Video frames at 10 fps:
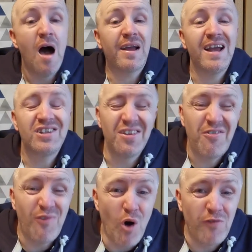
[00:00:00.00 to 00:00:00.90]
Okay, so the
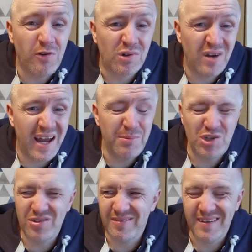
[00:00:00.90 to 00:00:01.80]
fourth upgrade,
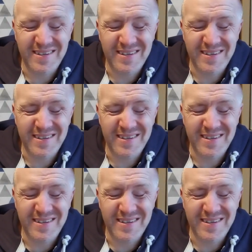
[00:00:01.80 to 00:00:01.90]
which